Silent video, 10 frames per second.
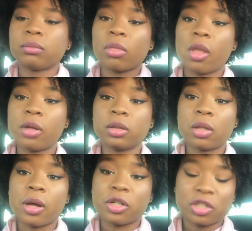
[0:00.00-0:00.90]
there's a
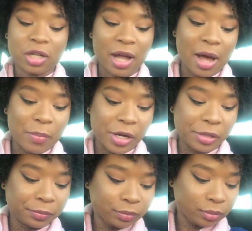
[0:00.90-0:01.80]
lot of shit
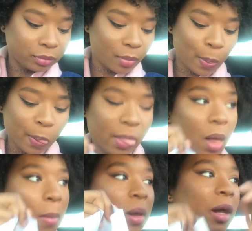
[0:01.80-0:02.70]
happening
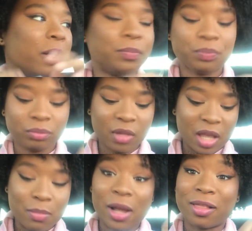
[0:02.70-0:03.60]

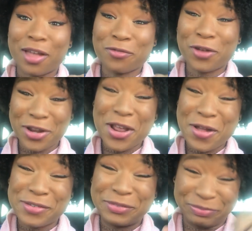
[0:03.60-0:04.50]
in my life right
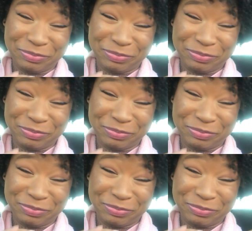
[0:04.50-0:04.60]
now.